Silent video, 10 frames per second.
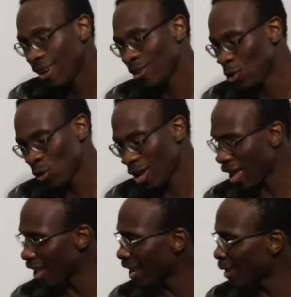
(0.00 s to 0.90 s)
No,
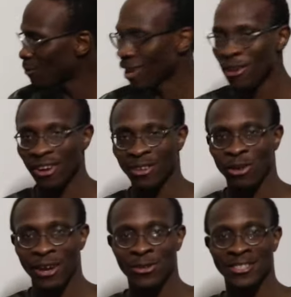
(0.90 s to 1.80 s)
I calm down.
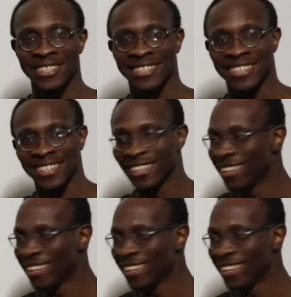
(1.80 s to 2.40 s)
Do I look 16?